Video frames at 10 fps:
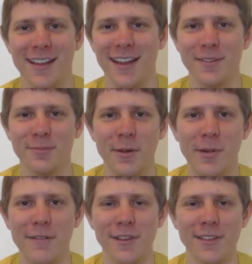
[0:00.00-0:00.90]
and my
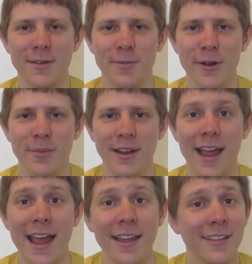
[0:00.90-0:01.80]
wife thinks I'm weird. But
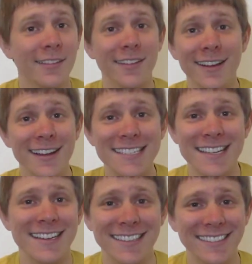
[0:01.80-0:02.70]
hey, like I
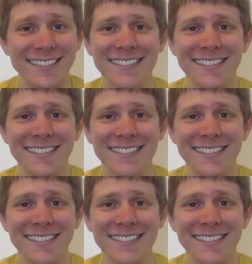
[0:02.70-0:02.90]
said,